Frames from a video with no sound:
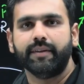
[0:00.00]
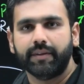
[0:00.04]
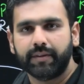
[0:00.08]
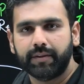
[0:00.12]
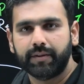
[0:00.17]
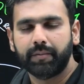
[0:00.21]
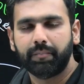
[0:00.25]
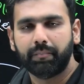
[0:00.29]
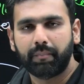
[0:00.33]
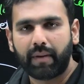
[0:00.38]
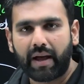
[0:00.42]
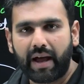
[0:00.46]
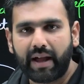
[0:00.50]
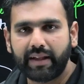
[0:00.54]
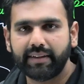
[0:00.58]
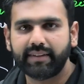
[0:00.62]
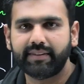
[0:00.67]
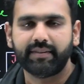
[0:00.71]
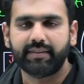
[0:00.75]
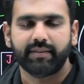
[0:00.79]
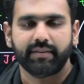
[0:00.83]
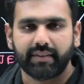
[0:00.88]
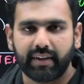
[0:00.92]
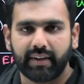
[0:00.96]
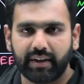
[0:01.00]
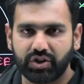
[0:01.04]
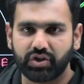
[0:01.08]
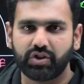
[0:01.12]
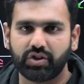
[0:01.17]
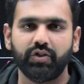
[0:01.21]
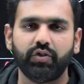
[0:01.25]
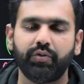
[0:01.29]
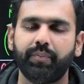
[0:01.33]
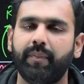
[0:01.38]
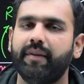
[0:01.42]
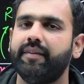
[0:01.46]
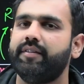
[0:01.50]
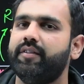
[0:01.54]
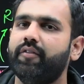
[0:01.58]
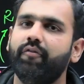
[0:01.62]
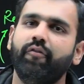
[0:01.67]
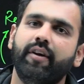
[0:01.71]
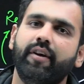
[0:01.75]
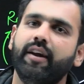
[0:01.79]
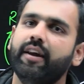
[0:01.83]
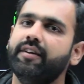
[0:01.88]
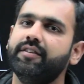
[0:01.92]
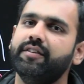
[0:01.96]
the maths section
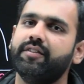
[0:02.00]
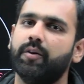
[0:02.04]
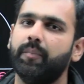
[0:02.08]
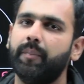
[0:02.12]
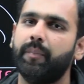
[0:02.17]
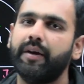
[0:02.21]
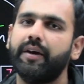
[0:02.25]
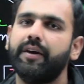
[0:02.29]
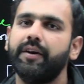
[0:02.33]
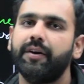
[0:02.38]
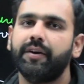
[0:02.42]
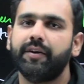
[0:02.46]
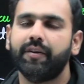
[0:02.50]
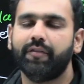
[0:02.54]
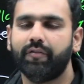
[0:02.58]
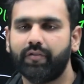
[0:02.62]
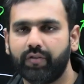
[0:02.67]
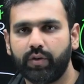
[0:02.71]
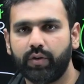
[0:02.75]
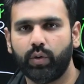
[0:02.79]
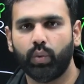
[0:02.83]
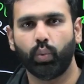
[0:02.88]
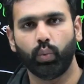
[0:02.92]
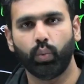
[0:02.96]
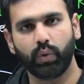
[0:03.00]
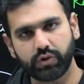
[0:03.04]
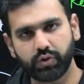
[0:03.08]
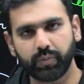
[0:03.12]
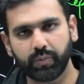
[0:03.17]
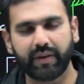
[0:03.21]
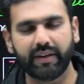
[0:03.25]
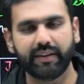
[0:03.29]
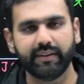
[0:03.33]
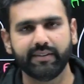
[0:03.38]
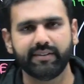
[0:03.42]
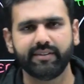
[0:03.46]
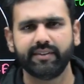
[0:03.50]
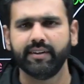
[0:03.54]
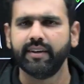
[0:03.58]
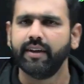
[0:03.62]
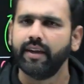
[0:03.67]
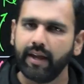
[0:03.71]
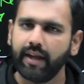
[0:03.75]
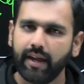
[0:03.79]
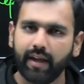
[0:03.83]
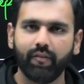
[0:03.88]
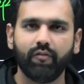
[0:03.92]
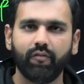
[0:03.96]
specifically is repetitive, which means
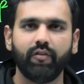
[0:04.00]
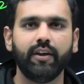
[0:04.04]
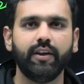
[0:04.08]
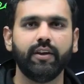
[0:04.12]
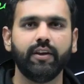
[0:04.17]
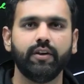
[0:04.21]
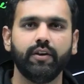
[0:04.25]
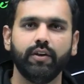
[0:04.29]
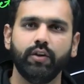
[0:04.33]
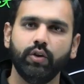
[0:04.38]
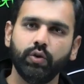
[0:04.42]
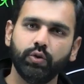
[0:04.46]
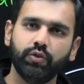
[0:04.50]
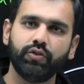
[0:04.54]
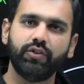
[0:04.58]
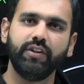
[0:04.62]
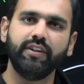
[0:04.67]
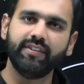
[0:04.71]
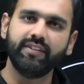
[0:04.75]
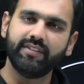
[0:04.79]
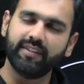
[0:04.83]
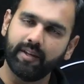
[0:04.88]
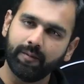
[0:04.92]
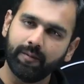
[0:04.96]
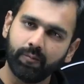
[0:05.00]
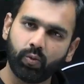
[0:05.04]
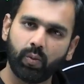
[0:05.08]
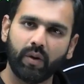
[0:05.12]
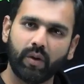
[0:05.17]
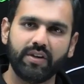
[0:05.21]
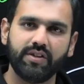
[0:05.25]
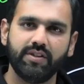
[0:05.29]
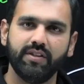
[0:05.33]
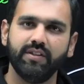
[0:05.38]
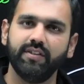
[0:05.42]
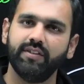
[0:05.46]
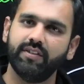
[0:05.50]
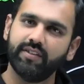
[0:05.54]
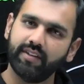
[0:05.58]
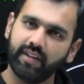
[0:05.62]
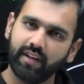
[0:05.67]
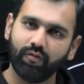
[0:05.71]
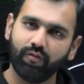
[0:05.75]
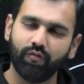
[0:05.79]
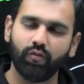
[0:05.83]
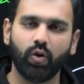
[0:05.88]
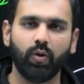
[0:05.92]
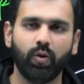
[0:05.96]
every year you see same questions, same
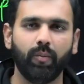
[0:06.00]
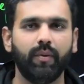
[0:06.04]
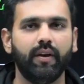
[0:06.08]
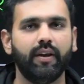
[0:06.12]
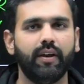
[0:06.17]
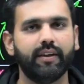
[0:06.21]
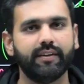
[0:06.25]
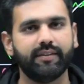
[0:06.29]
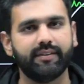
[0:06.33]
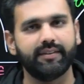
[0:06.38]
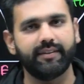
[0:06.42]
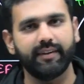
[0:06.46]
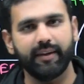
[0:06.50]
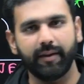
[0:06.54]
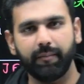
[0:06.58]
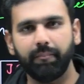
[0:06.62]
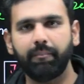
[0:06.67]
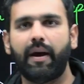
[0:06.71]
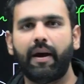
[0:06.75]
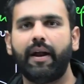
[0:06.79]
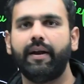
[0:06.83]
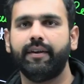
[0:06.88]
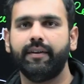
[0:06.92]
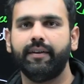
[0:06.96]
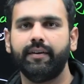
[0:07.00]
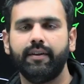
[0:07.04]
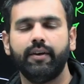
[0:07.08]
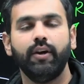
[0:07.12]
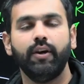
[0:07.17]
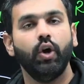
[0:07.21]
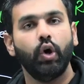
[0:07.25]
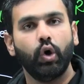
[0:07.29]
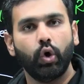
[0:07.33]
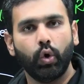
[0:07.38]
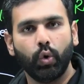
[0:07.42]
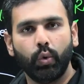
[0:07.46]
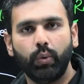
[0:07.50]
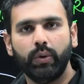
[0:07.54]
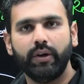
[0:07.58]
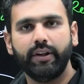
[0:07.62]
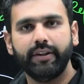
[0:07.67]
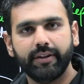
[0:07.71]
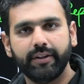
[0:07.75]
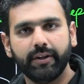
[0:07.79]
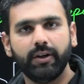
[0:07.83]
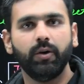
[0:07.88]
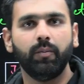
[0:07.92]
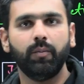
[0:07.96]
formula, same pattern, only
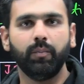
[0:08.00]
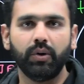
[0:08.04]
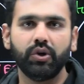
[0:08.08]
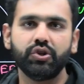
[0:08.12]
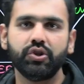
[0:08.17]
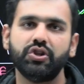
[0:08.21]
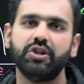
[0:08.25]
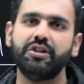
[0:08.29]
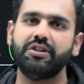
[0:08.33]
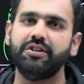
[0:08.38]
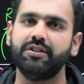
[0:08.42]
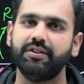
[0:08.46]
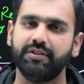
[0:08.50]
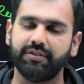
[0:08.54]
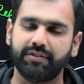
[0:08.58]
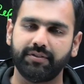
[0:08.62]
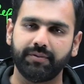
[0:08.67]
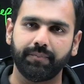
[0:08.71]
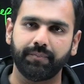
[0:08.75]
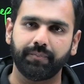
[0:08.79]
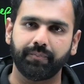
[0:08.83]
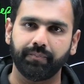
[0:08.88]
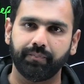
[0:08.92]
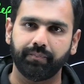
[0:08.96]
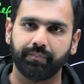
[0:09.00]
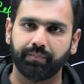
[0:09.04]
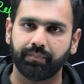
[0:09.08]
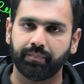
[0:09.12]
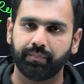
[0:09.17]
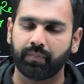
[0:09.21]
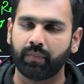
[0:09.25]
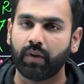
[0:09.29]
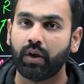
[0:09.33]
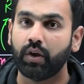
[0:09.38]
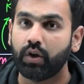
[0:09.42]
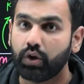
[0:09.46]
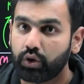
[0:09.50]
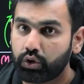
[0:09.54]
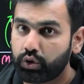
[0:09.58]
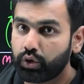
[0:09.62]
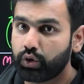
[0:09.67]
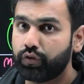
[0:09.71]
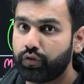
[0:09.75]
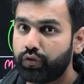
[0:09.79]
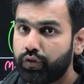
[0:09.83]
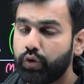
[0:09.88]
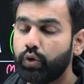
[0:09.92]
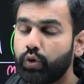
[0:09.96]
the number changes. So
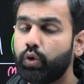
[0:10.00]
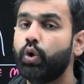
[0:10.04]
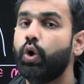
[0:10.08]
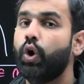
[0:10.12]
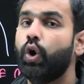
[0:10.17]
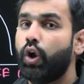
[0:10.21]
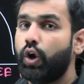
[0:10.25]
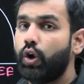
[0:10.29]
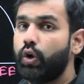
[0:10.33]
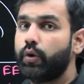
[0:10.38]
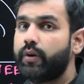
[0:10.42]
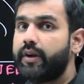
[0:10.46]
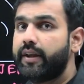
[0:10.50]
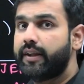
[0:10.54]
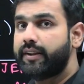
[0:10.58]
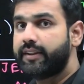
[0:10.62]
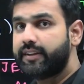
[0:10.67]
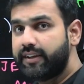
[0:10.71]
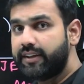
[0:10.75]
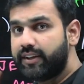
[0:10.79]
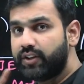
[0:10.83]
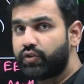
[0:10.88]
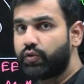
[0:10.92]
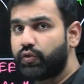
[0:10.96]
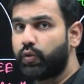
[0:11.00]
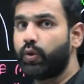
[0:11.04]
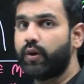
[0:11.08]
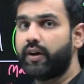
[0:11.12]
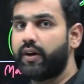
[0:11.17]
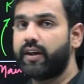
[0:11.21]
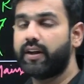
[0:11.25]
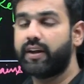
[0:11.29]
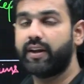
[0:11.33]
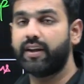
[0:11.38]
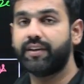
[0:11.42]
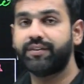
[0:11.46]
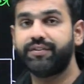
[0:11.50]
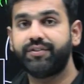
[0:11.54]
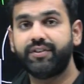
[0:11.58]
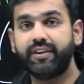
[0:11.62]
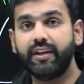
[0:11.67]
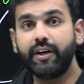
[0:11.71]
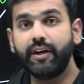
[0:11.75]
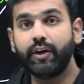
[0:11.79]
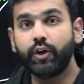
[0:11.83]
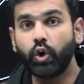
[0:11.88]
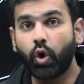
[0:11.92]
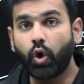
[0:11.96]
if you look at these four areas, they
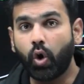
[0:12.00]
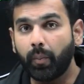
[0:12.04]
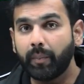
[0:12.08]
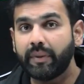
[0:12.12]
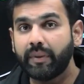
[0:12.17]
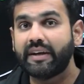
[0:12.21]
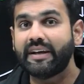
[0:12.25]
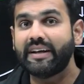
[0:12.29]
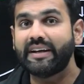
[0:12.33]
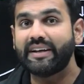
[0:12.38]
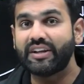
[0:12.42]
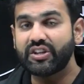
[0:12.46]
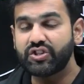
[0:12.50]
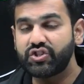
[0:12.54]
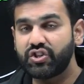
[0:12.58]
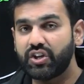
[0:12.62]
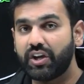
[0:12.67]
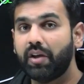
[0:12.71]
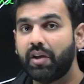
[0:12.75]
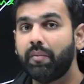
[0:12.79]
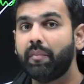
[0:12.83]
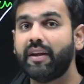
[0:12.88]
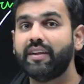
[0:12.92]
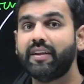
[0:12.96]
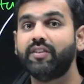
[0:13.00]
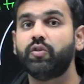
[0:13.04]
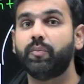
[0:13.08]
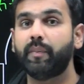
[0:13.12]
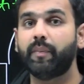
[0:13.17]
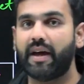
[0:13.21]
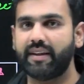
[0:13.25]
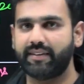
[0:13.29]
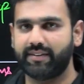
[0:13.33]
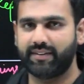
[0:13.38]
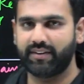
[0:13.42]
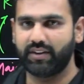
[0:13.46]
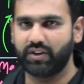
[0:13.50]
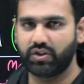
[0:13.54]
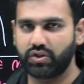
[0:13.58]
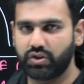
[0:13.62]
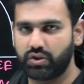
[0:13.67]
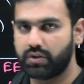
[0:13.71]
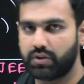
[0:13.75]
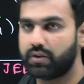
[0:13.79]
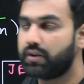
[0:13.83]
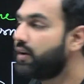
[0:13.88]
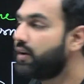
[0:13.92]
dominate JEE mains math section.